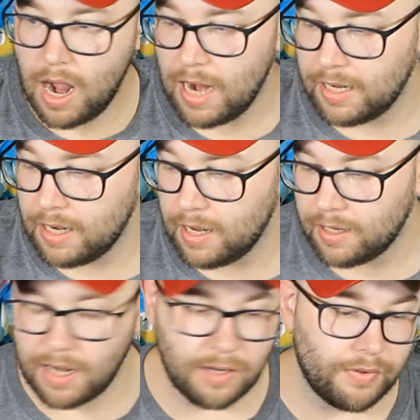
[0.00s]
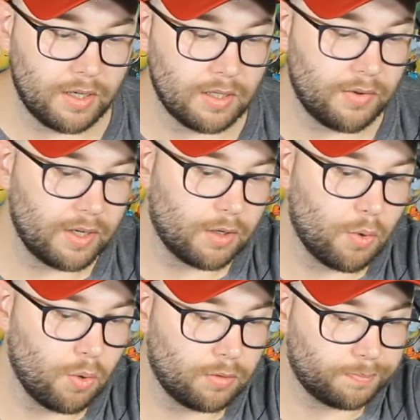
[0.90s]
I collect candy figures, I think
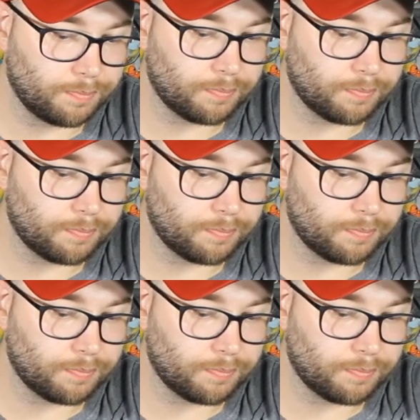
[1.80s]
they're cool.